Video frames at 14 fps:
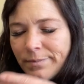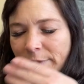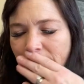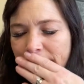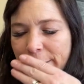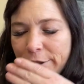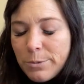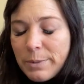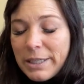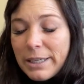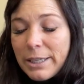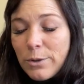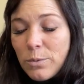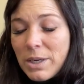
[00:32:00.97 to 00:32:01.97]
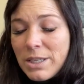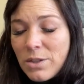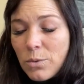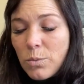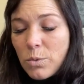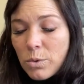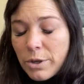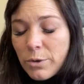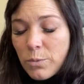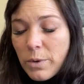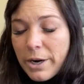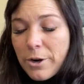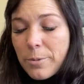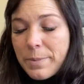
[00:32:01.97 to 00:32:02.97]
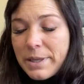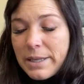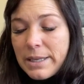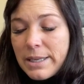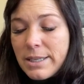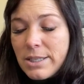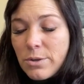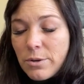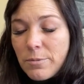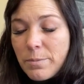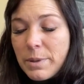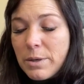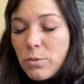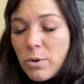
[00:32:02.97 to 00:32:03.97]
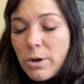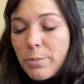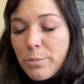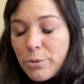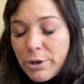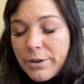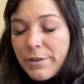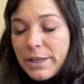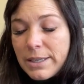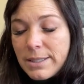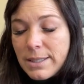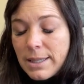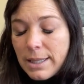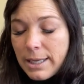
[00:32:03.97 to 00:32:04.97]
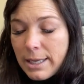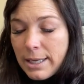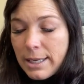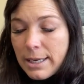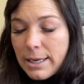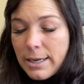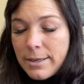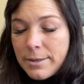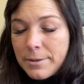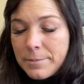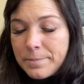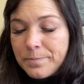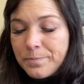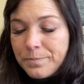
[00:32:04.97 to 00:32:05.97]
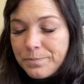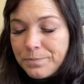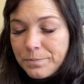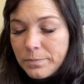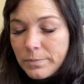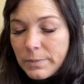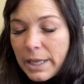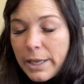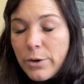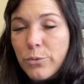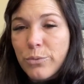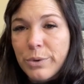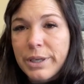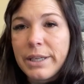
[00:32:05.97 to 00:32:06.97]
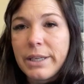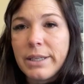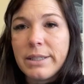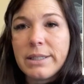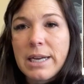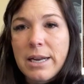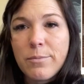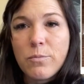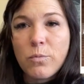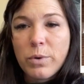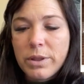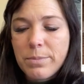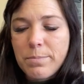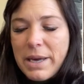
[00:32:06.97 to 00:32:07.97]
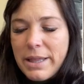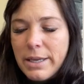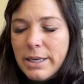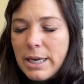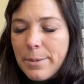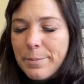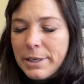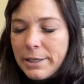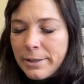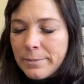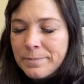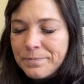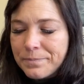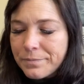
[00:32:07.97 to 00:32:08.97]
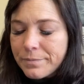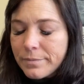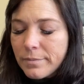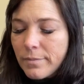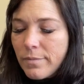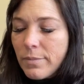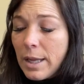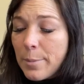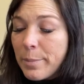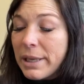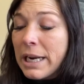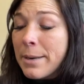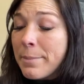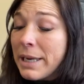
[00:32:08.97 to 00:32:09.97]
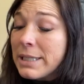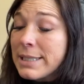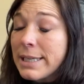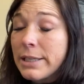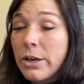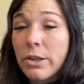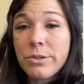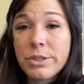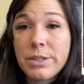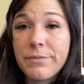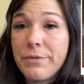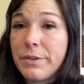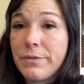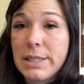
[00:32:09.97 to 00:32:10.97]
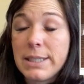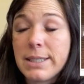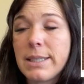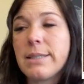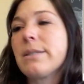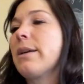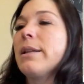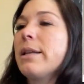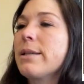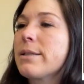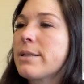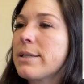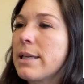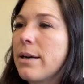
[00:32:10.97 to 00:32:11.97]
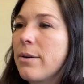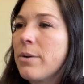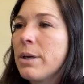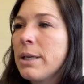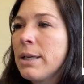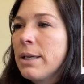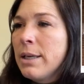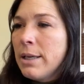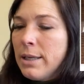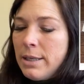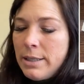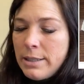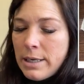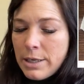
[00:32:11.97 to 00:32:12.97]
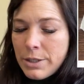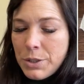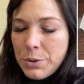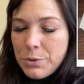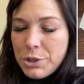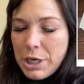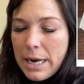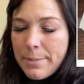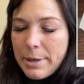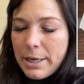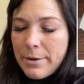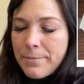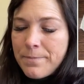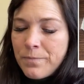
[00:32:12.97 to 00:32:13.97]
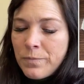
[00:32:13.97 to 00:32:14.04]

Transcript: Excuse me. It was a worn wear piece, so it had been worn previously um, and redone with by the company. But I made $10.15 on this, so not too shabby.